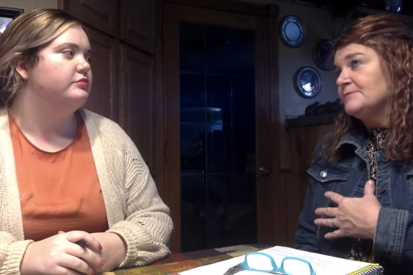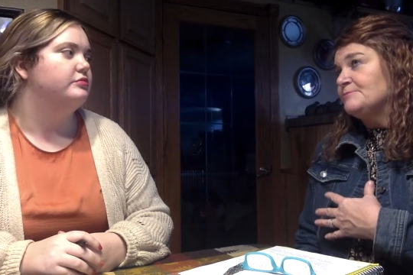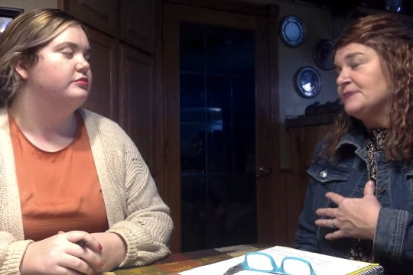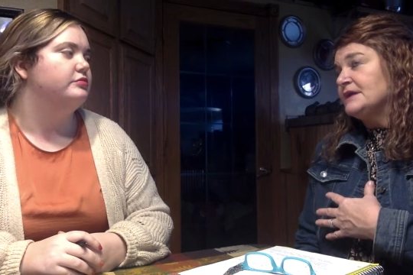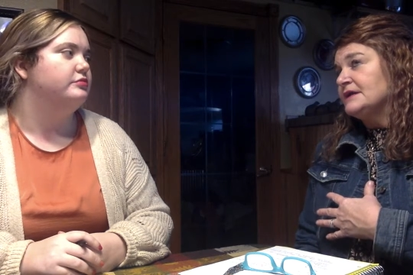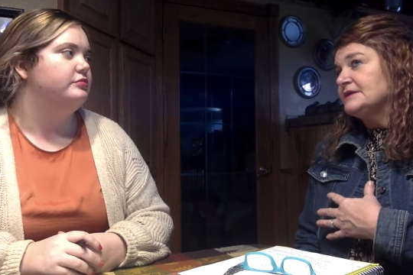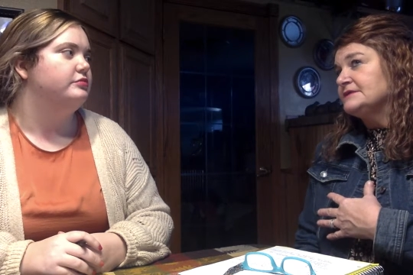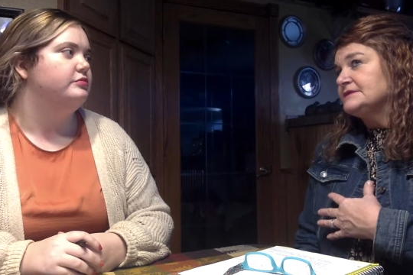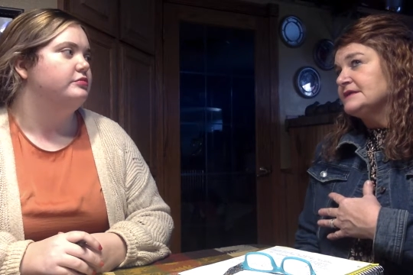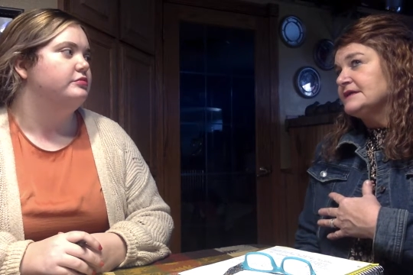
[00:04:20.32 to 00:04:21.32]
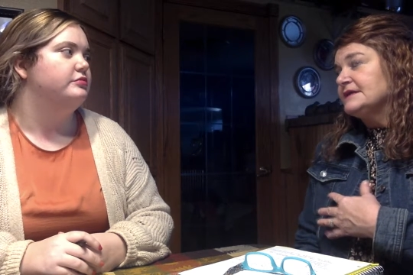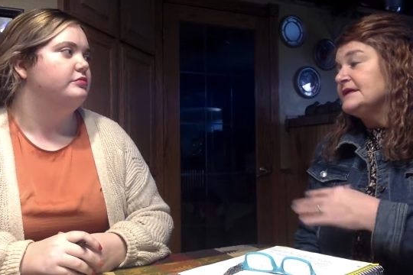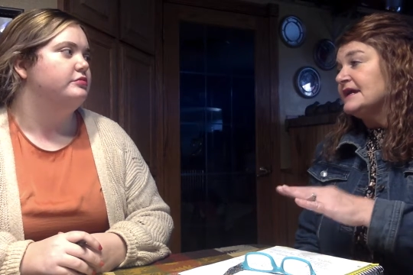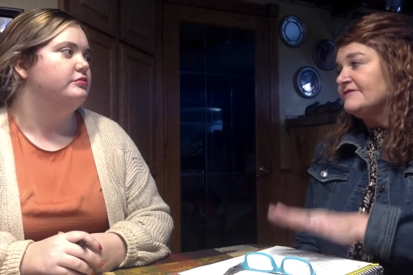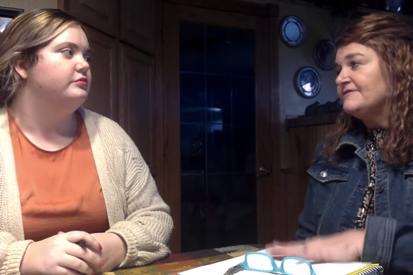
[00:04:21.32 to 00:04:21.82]
Speaker 1: but
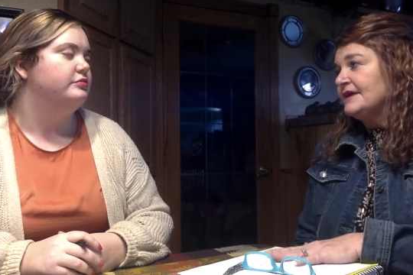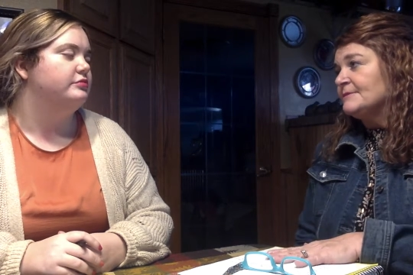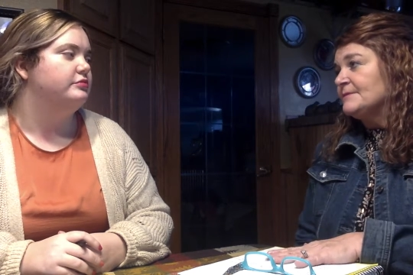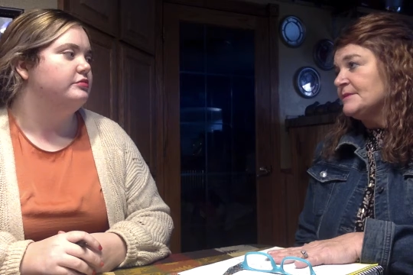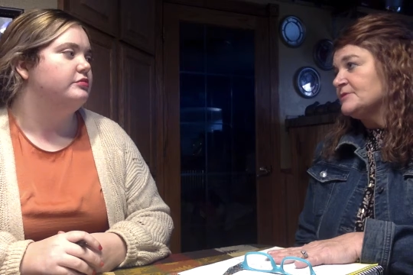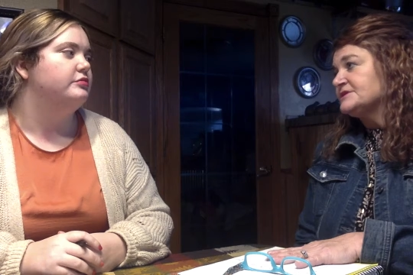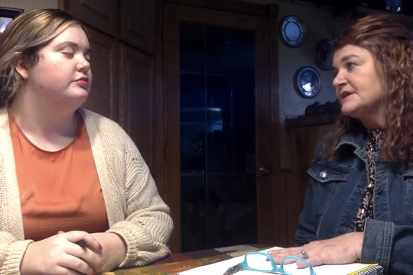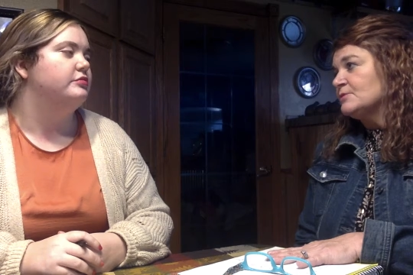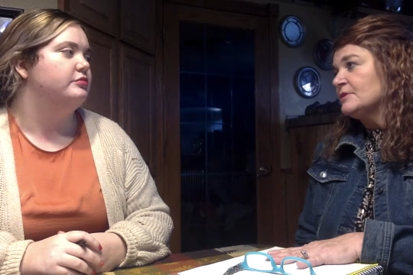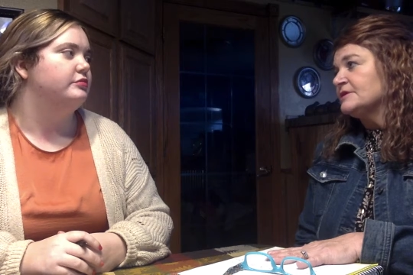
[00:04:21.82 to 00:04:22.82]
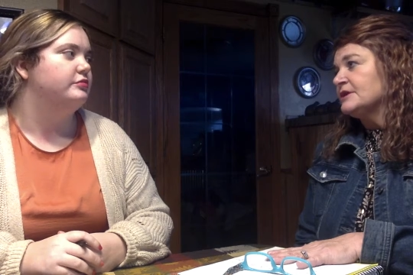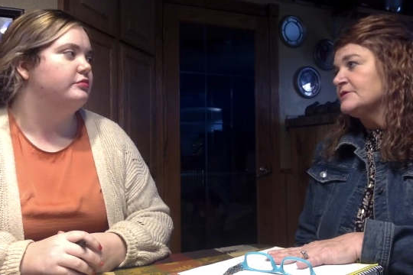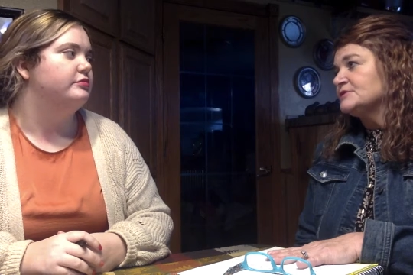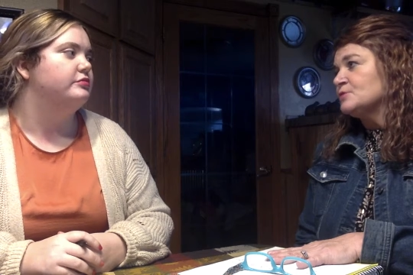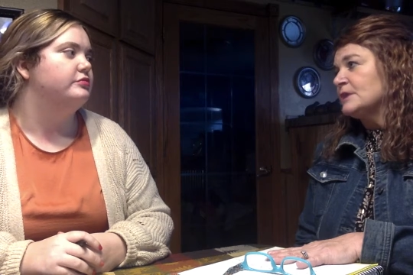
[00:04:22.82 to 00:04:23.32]
he had family members that worked
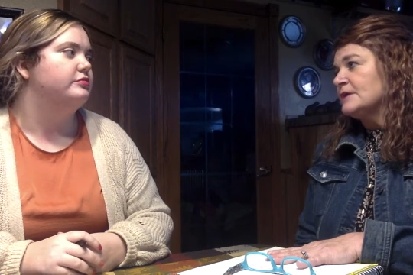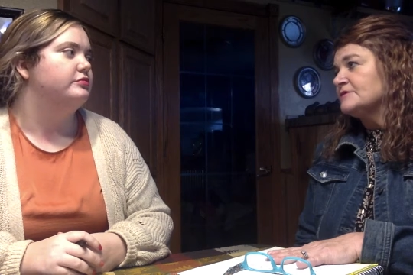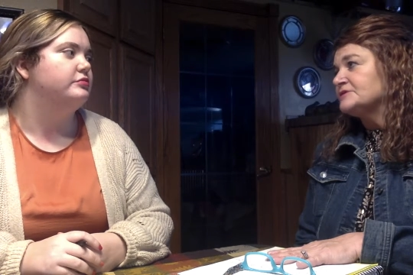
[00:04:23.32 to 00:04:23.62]
there as well.